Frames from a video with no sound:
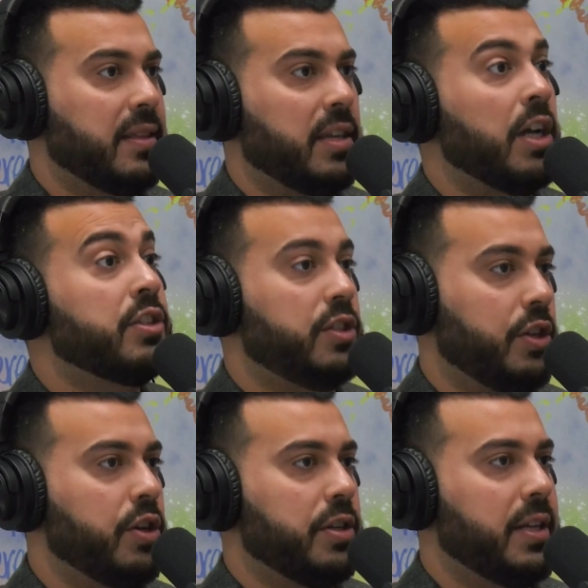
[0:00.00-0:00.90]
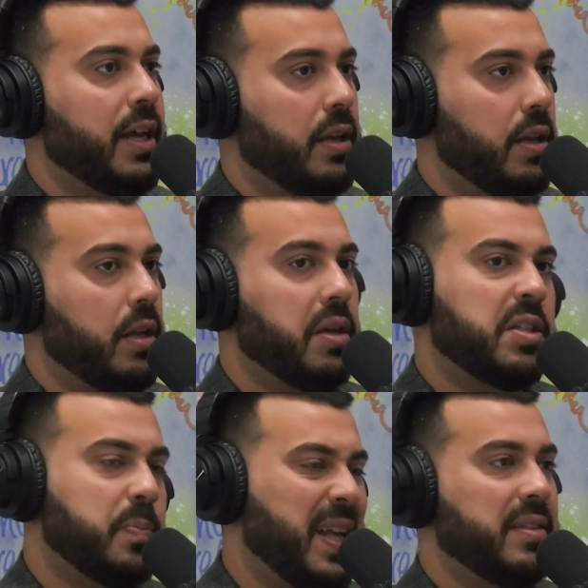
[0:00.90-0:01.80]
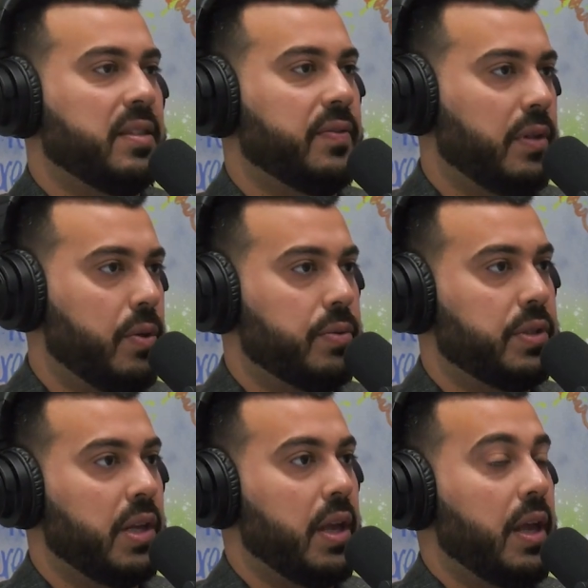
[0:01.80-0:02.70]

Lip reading: That's unsecured debt, expensive loans.